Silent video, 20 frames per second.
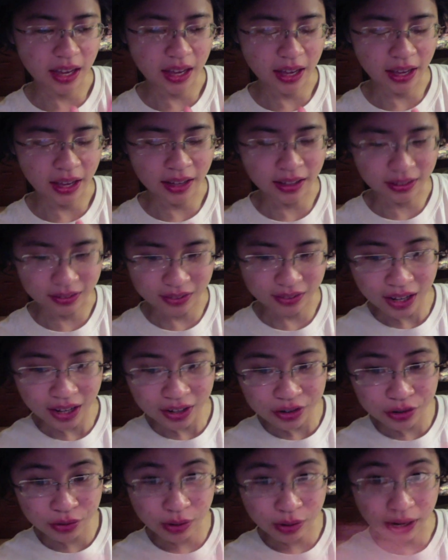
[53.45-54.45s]
and
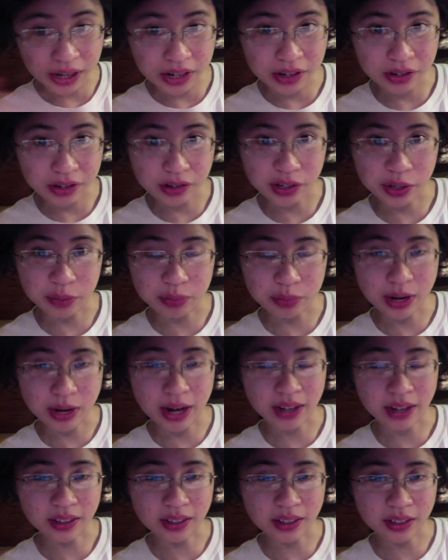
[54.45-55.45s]
exaggerate it during
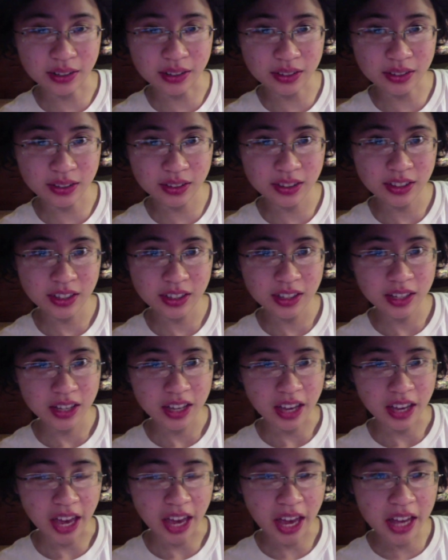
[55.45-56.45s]
practice,
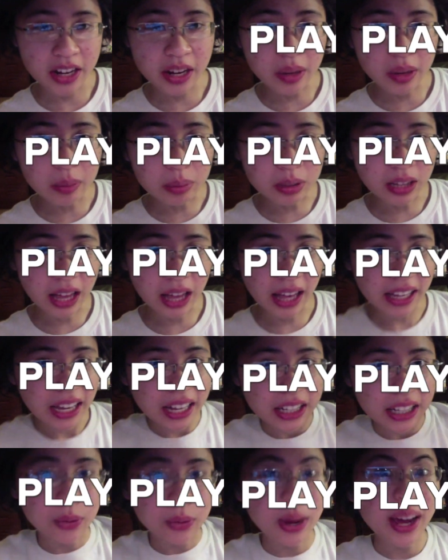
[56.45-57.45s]
and then play
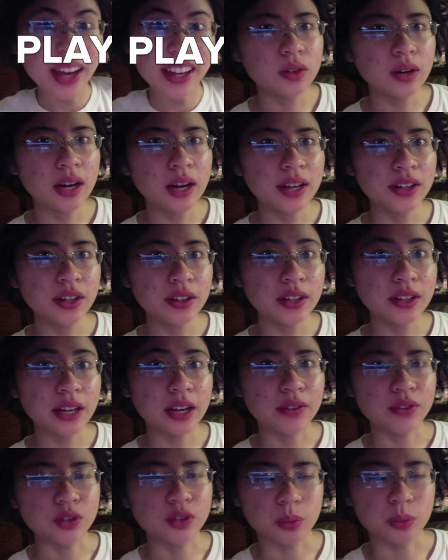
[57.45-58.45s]
anyway. I know I
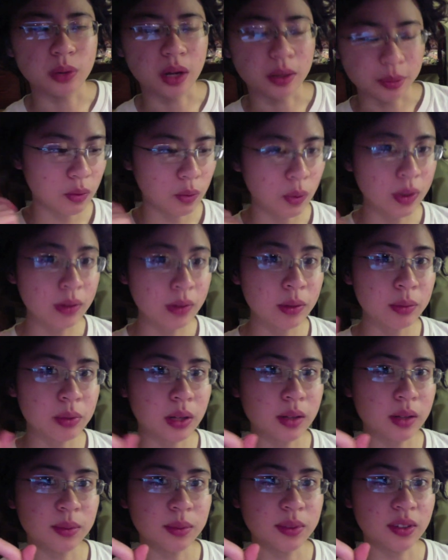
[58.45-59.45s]
have two problems. One of the
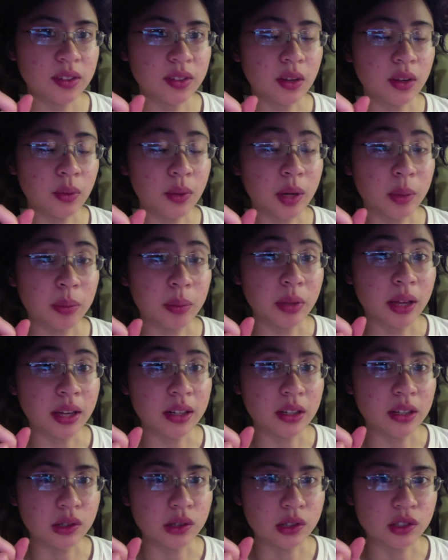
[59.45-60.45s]
problems is that when I play
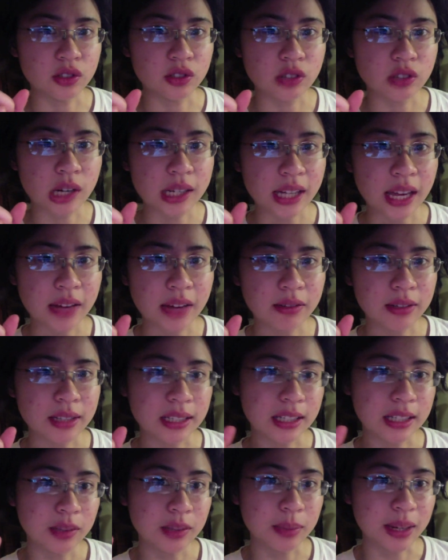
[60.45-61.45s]
in the orchestra, I can't really
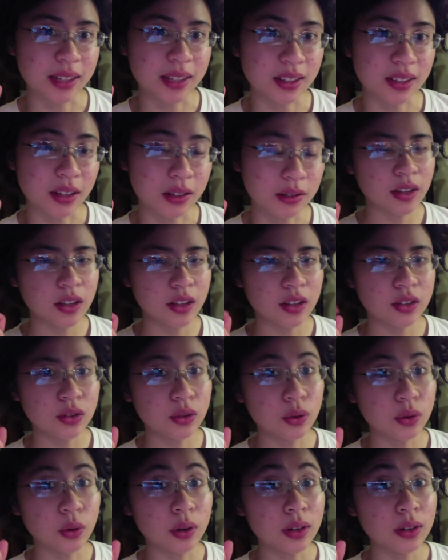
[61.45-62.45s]
hear myself. So
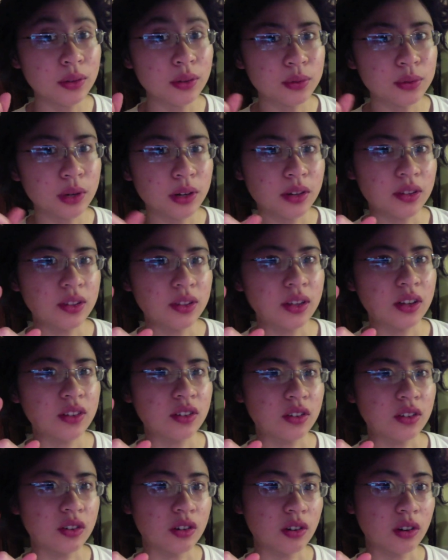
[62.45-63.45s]
according to Freudis, I
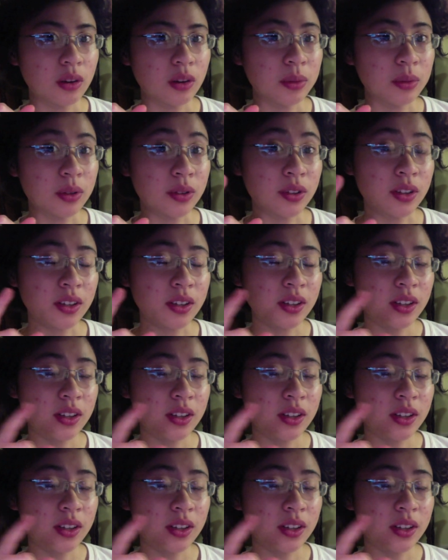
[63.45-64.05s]
should turn on music